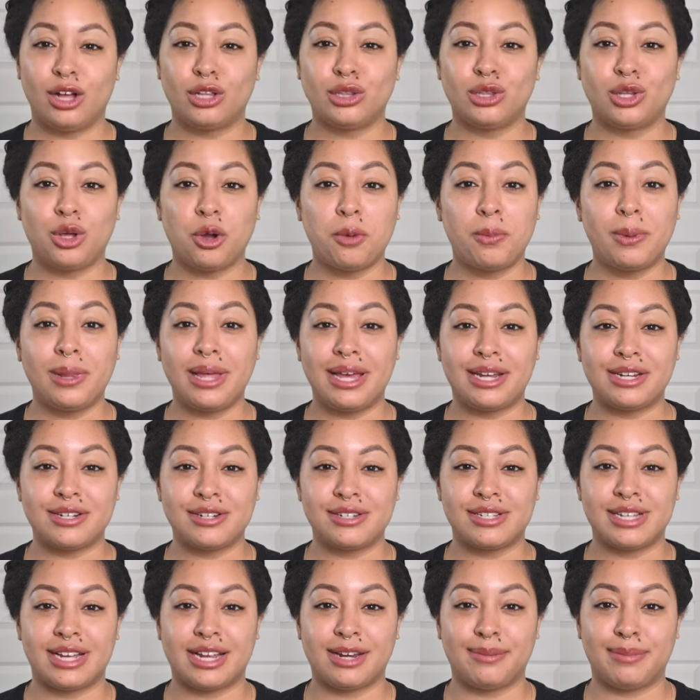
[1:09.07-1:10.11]
A global
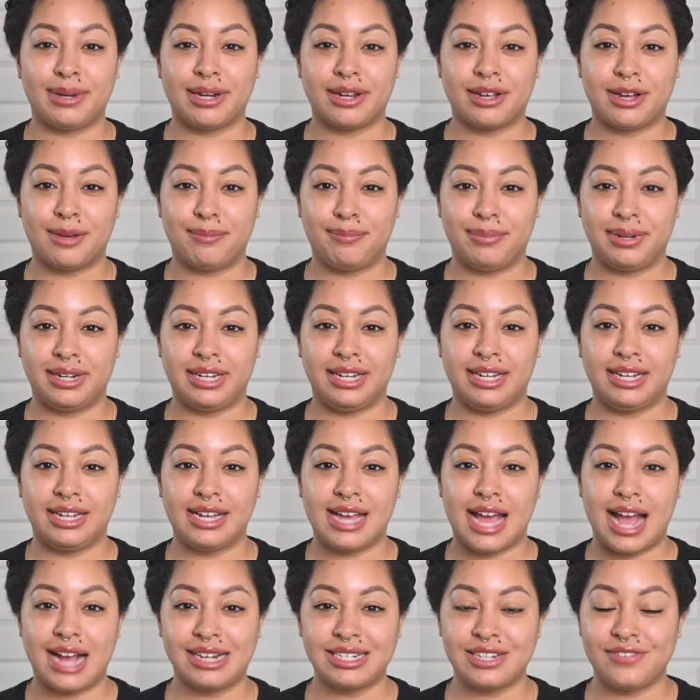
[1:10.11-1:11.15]
entertainment
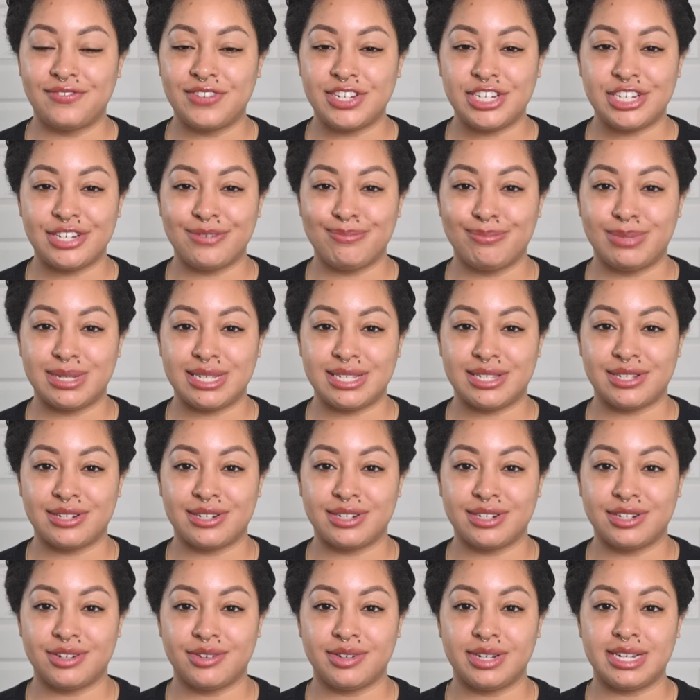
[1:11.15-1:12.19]
company, Activision
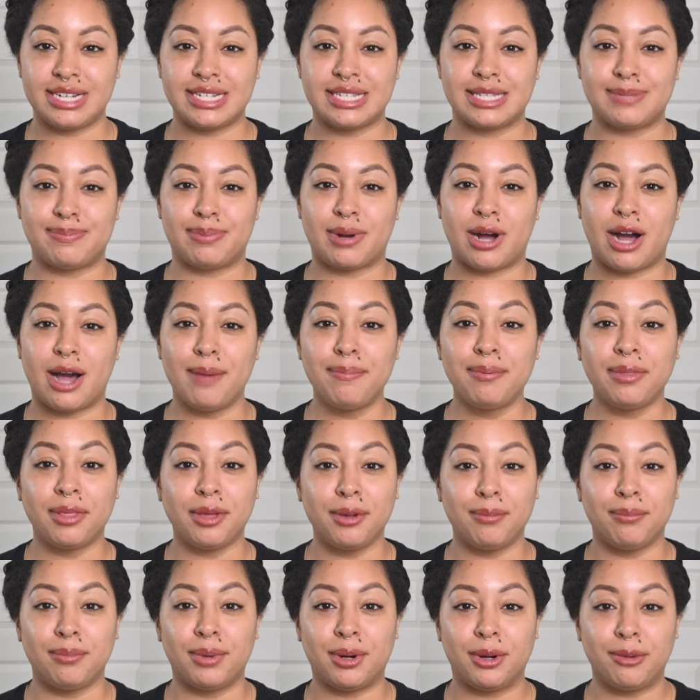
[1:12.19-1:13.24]
Blizzard creates
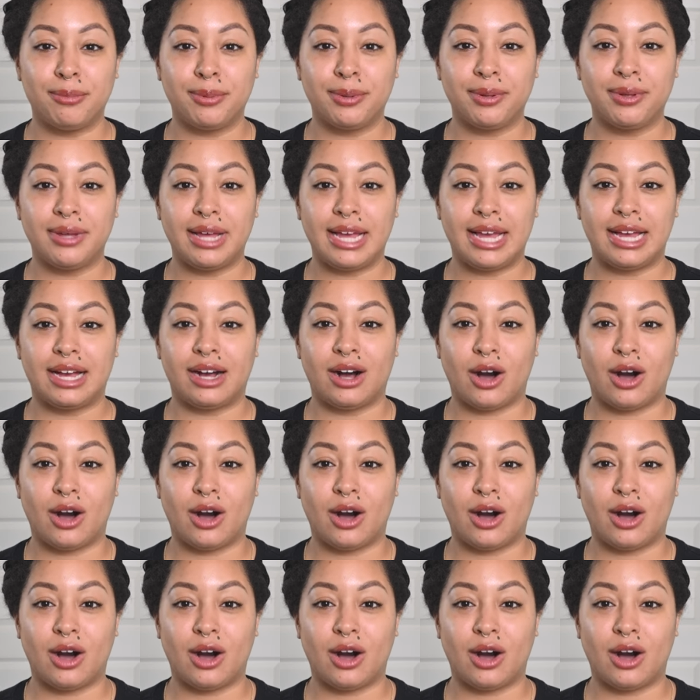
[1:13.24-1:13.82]
popular mobile,